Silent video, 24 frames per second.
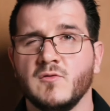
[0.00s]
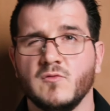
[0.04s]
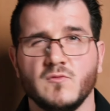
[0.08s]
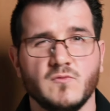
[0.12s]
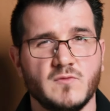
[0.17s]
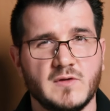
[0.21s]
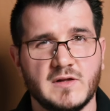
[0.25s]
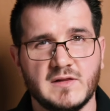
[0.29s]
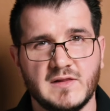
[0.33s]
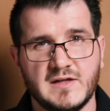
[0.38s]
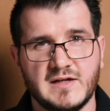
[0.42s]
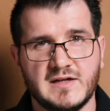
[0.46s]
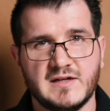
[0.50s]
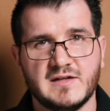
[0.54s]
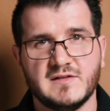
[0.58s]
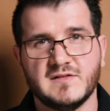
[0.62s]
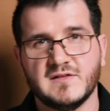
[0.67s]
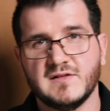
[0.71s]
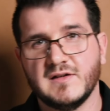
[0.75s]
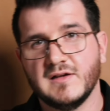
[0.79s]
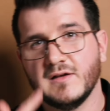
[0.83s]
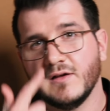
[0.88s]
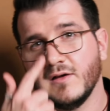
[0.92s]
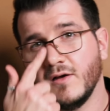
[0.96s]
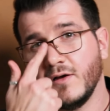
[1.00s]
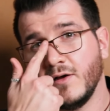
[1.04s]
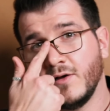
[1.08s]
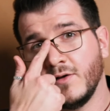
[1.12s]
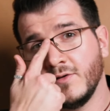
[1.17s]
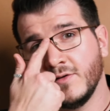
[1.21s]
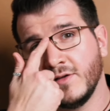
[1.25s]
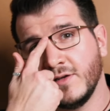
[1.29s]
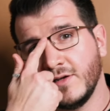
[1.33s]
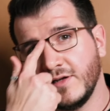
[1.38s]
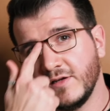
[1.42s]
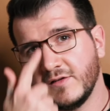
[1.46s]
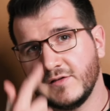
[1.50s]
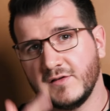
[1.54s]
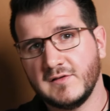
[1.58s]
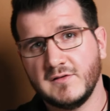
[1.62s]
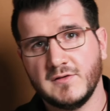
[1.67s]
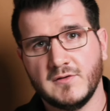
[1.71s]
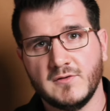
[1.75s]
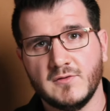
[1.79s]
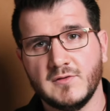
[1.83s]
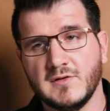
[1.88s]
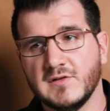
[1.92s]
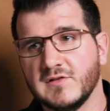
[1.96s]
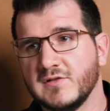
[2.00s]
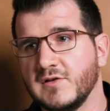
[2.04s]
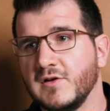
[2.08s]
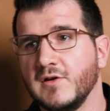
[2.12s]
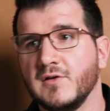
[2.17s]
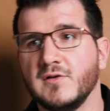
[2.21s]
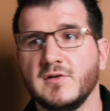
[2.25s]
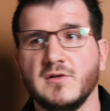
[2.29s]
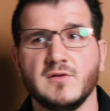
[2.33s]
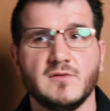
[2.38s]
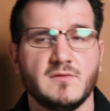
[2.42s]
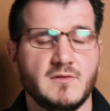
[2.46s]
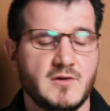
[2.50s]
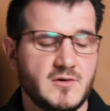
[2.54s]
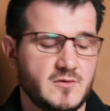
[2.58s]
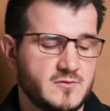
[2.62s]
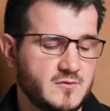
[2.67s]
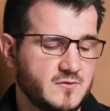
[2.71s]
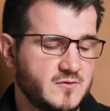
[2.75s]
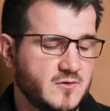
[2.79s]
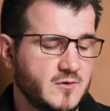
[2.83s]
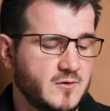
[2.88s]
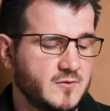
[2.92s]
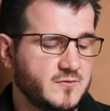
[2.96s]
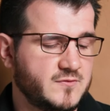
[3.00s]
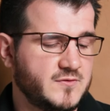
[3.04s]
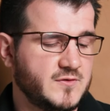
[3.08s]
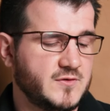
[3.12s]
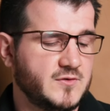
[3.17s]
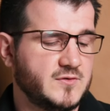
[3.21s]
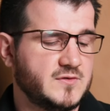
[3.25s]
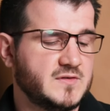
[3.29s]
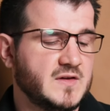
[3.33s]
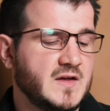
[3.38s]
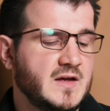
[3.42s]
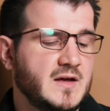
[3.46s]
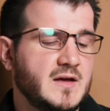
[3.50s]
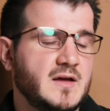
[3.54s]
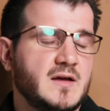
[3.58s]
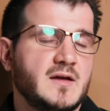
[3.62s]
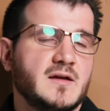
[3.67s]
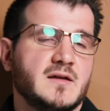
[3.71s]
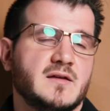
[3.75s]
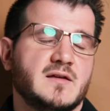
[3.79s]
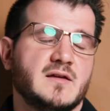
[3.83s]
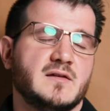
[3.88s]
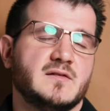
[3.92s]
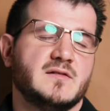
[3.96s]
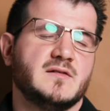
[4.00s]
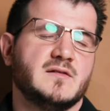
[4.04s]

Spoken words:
Really easy. All you need to do is go to your local Whole Foods, get